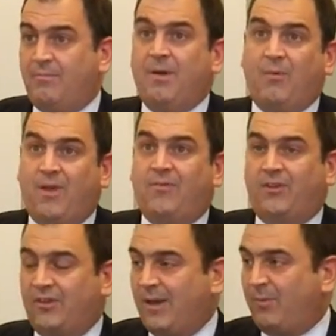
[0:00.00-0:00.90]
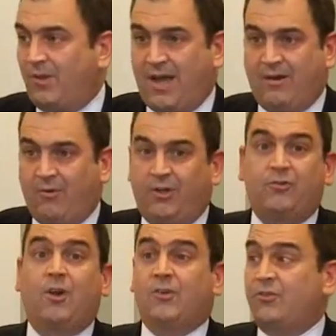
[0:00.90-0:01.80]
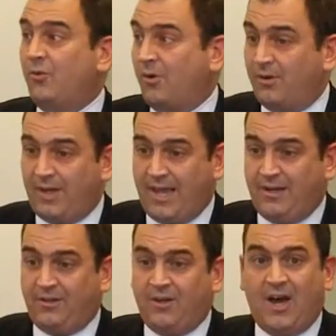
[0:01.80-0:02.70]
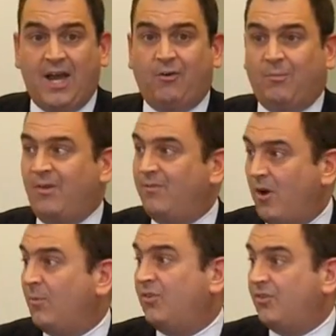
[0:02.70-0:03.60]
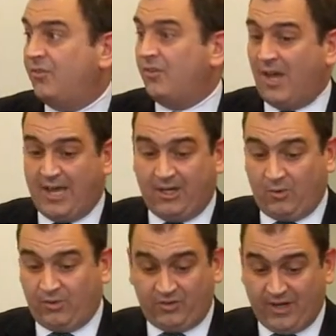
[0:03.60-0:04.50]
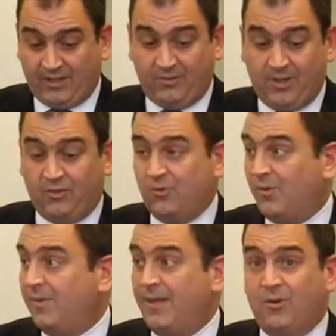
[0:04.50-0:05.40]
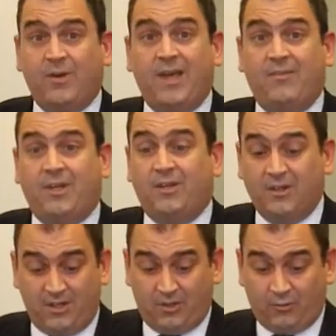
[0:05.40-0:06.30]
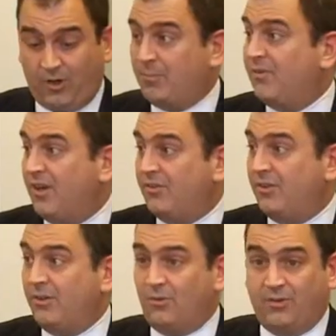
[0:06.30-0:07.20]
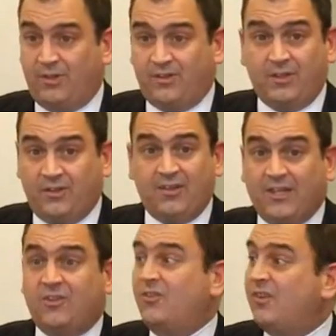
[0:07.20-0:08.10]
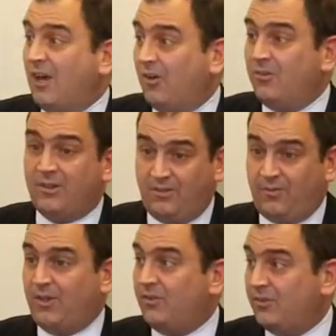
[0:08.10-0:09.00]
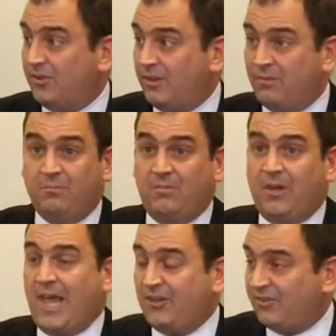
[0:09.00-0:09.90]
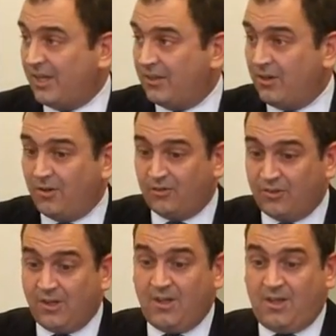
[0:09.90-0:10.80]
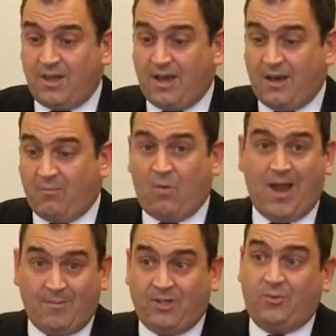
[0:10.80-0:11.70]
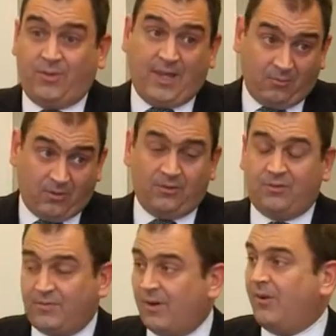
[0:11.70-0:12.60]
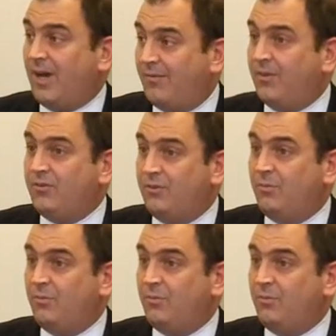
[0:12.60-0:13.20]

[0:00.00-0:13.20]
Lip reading: By way of example, I run a drugstore, and in hiring my pharmacists, I go and check to make sure that they don't have any drug possession or intent to sell convictions in the last 10 years. Why am I doing that? Well, it's fairly obvious.